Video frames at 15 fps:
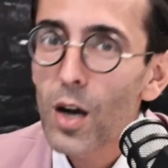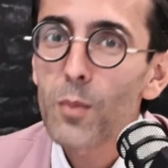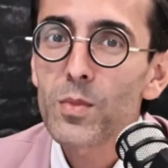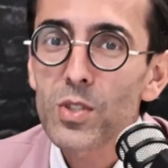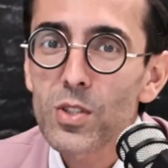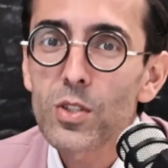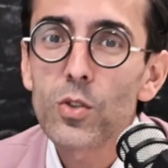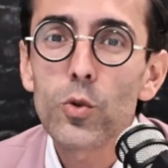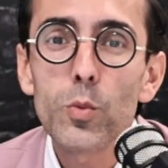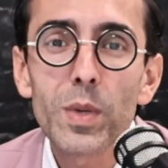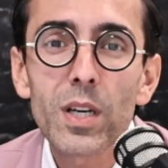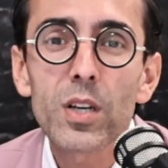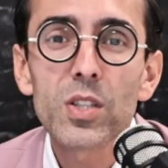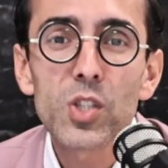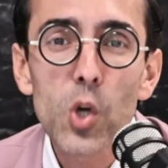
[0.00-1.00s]
comes to you
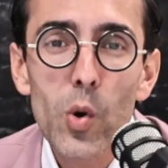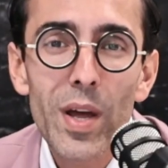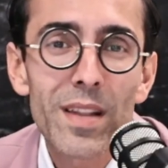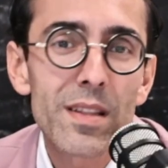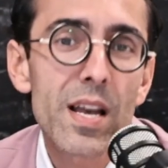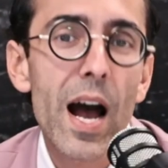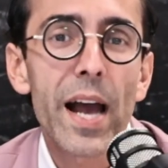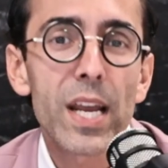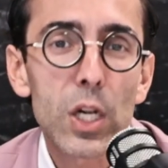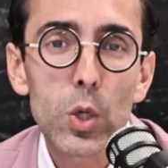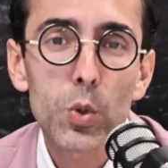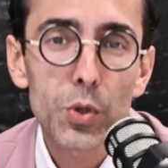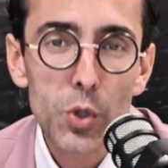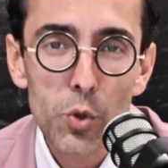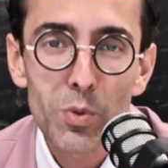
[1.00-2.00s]
because you're
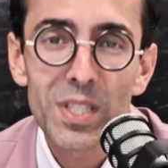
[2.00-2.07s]
entitled to